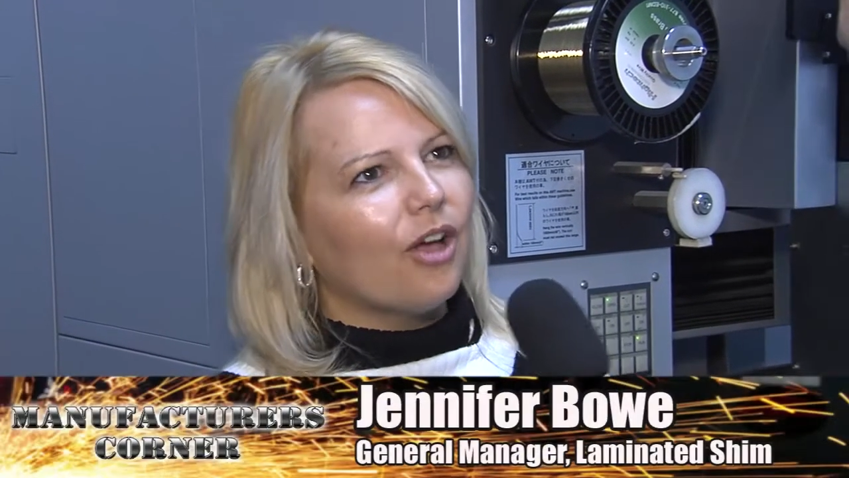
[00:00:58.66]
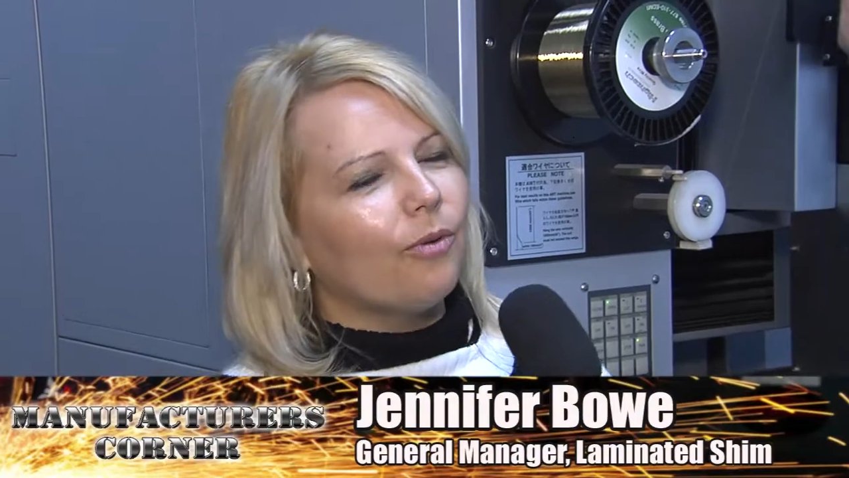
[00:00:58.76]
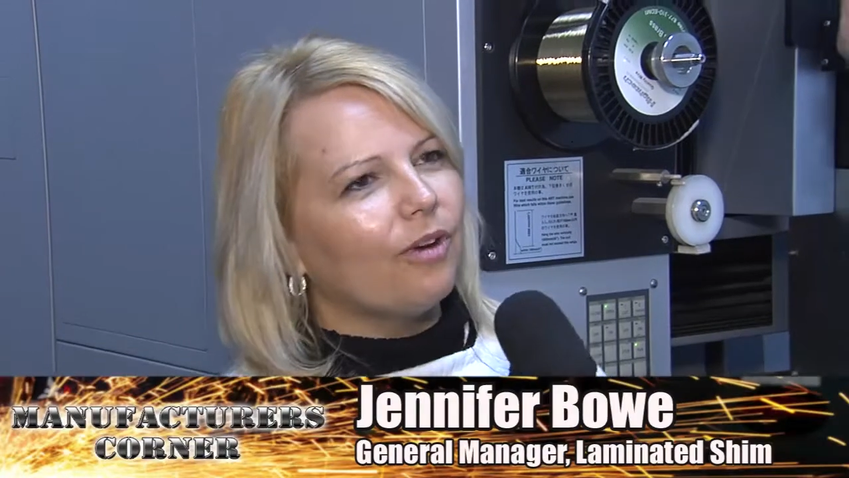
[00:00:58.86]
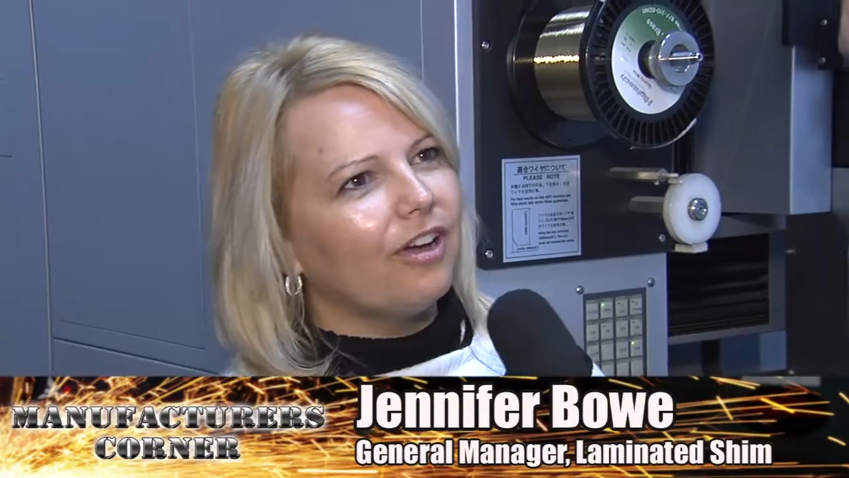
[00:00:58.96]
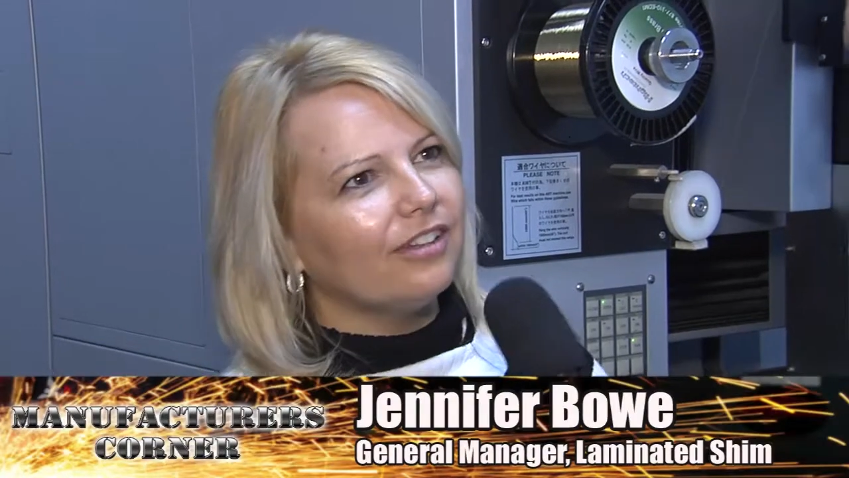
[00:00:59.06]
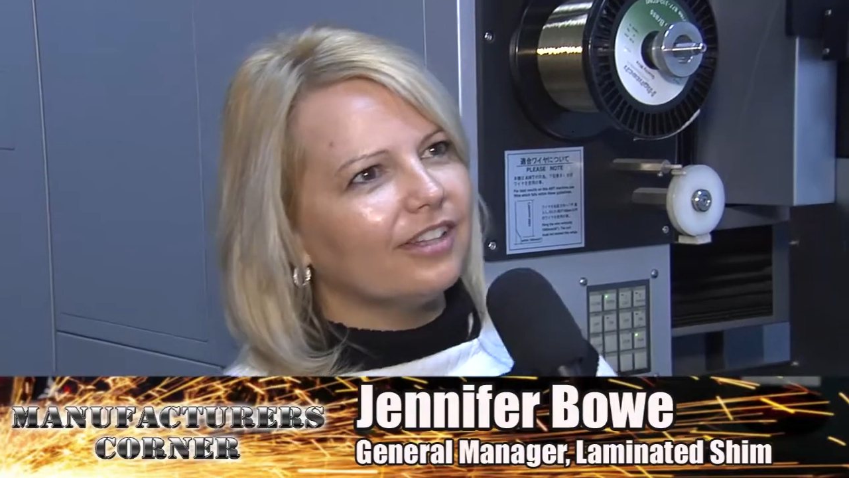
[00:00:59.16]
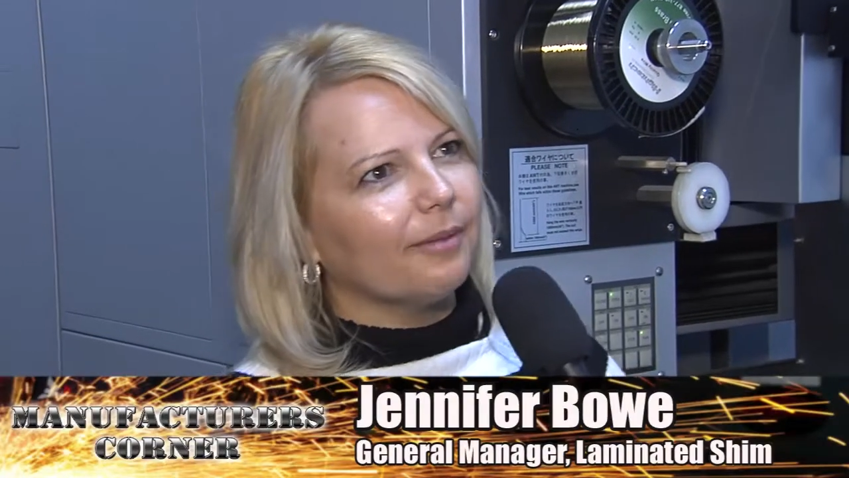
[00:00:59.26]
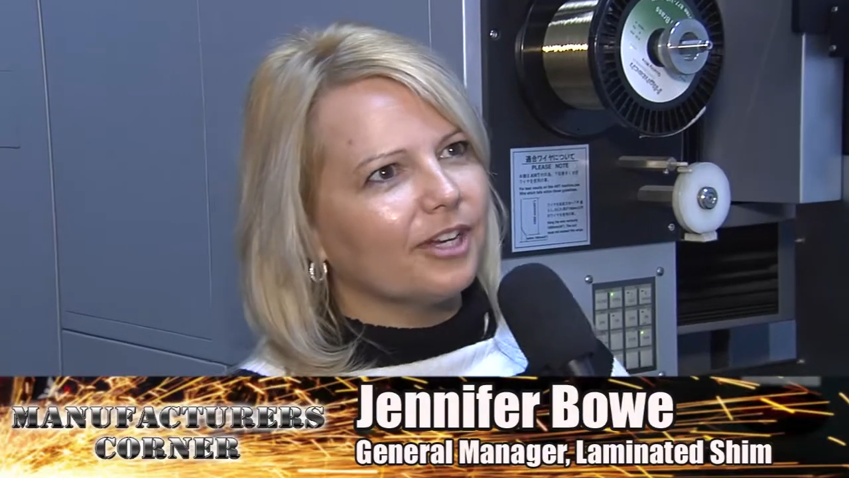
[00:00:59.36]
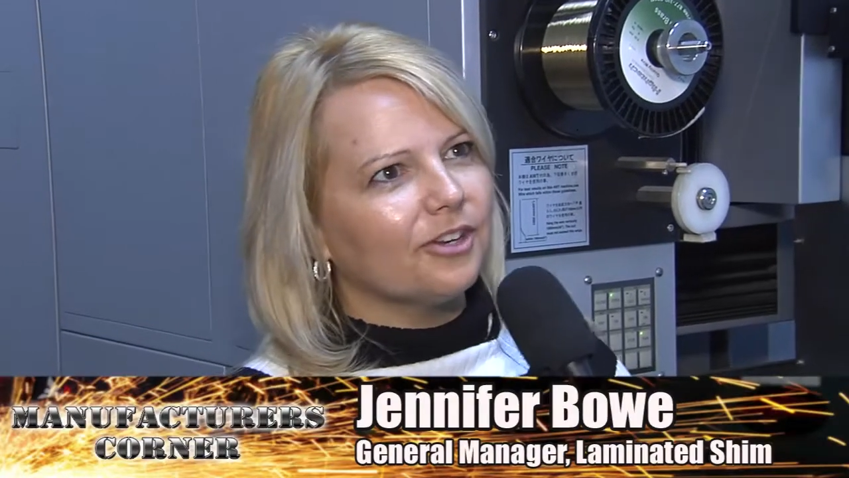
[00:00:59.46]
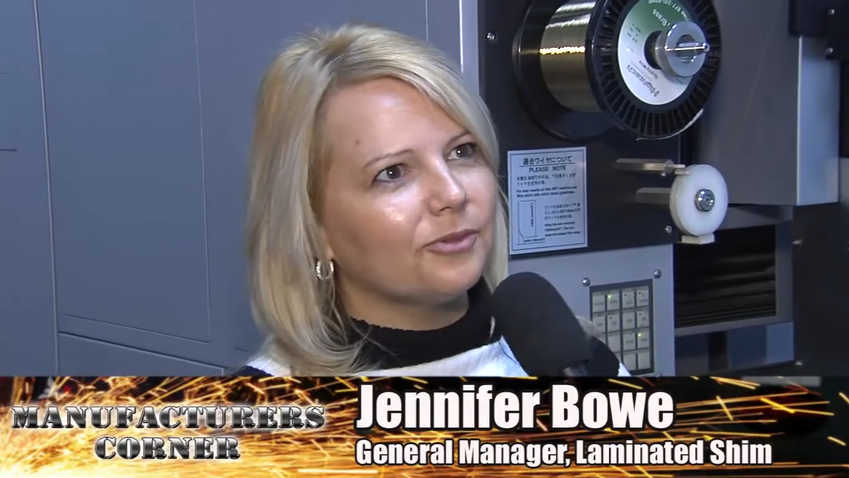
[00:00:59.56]
Well,
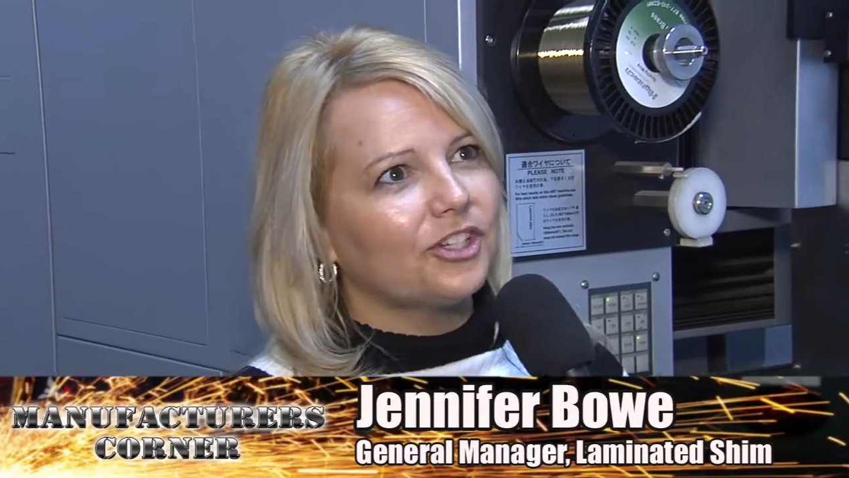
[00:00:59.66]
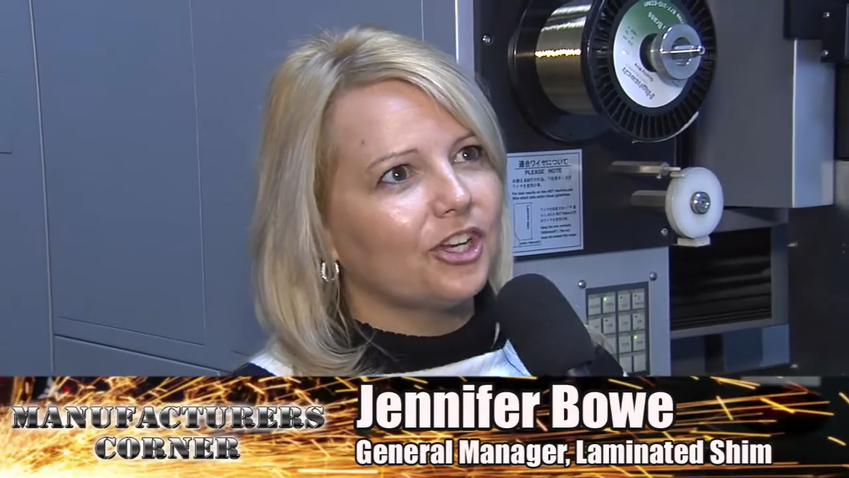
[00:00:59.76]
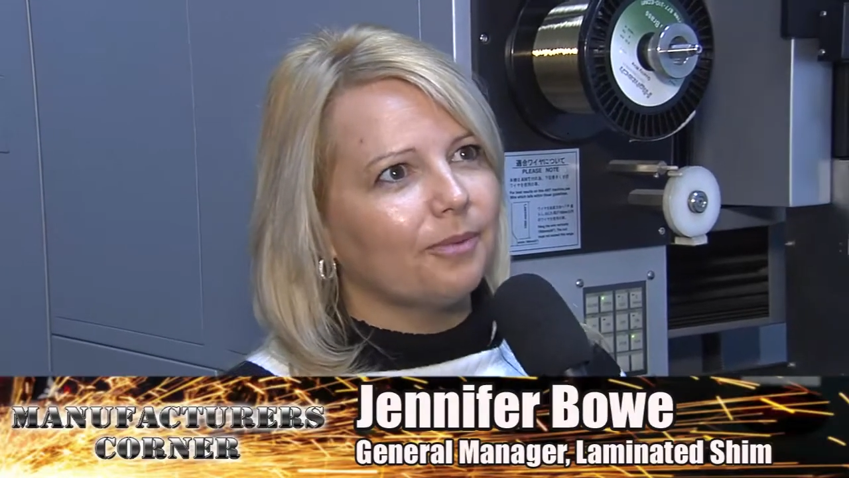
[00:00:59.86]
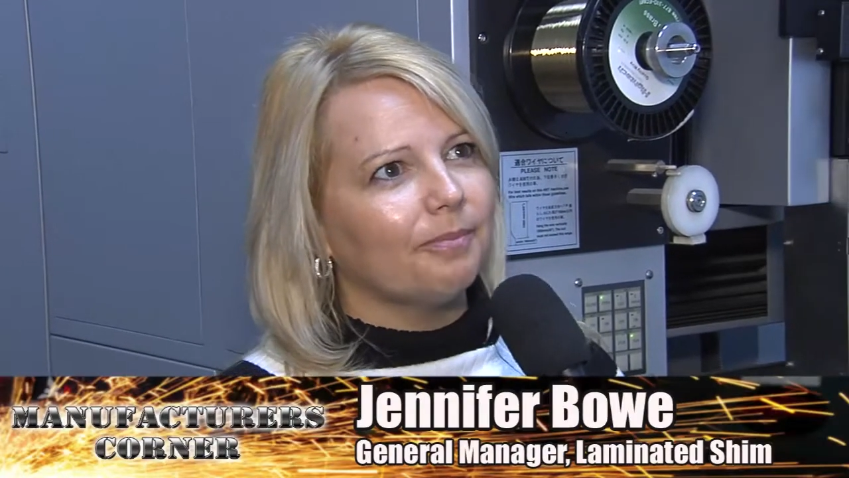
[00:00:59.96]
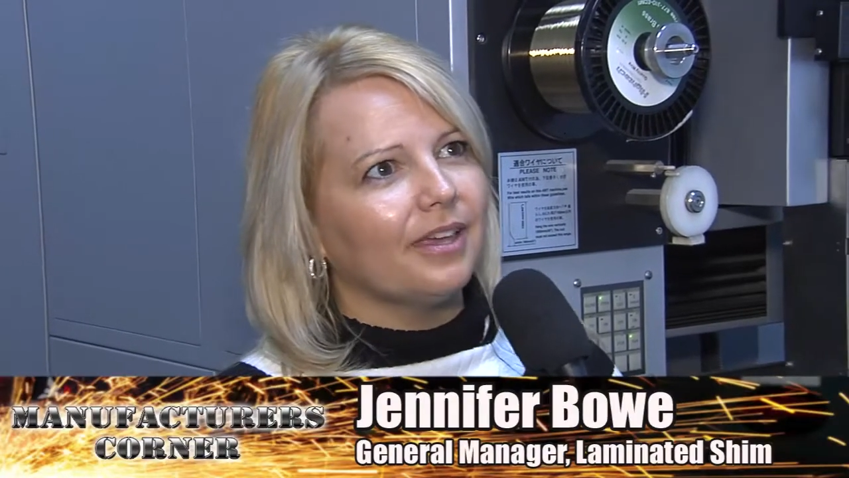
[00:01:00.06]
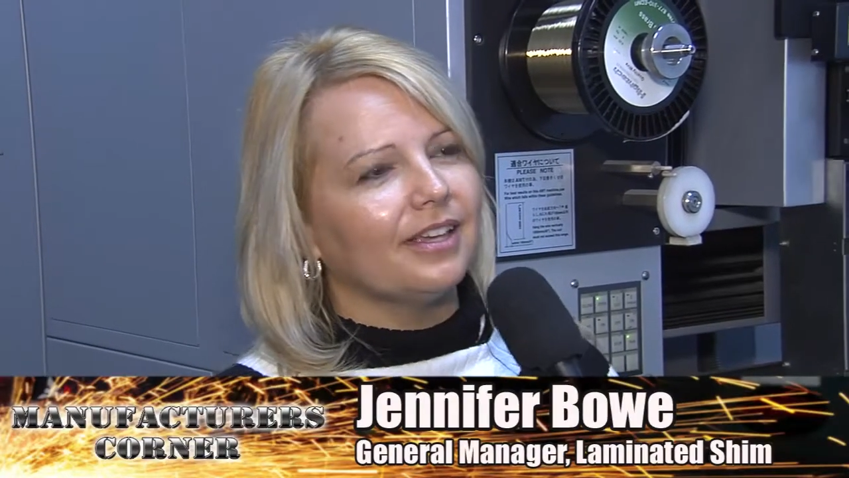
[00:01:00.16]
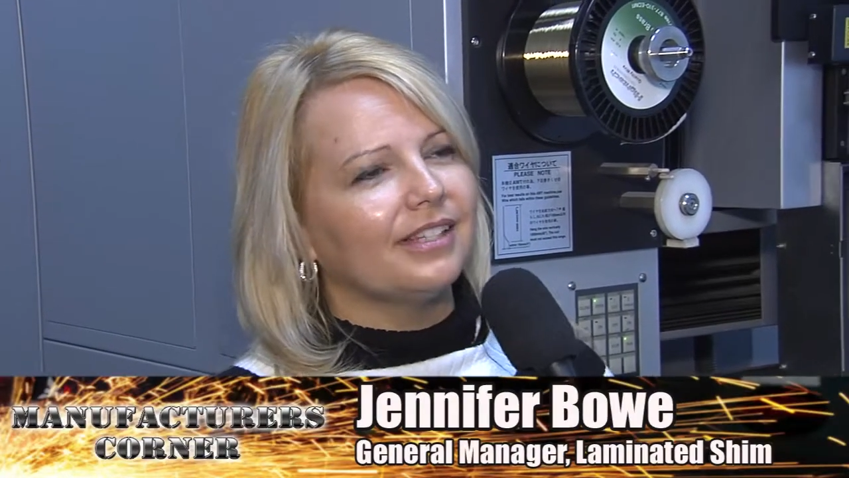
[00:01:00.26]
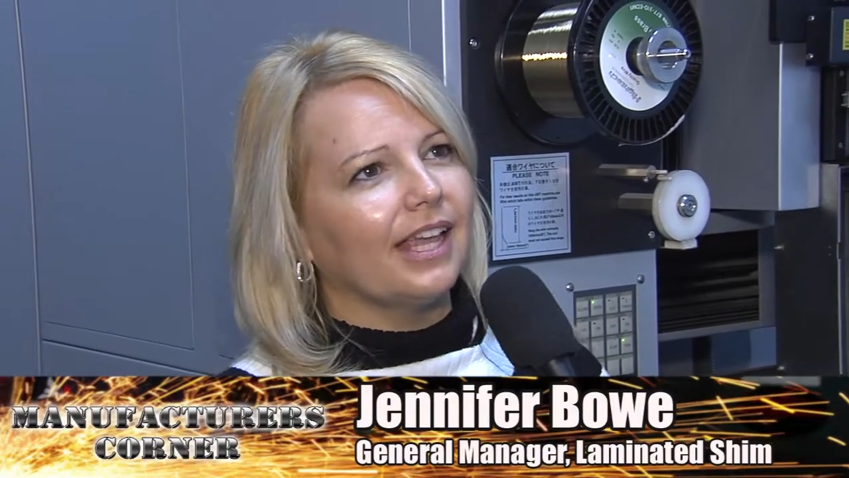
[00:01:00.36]
Laminated Shim makes